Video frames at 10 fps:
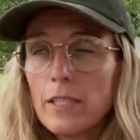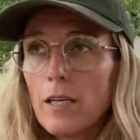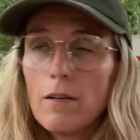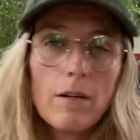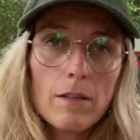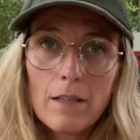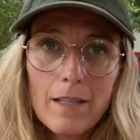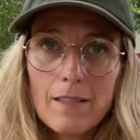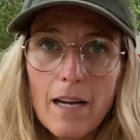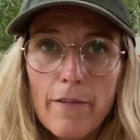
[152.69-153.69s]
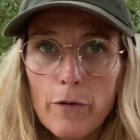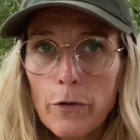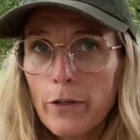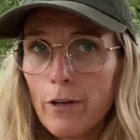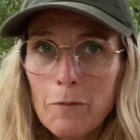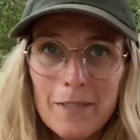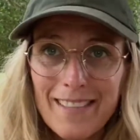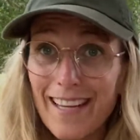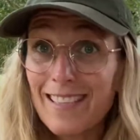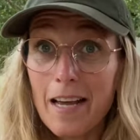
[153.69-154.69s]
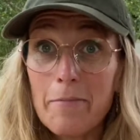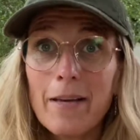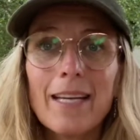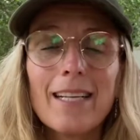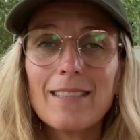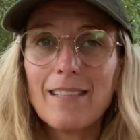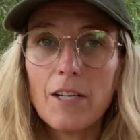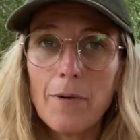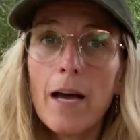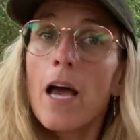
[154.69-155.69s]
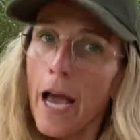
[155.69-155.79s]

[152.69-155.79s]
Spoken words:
all the things that I've learned, all the mistakes I made, etc.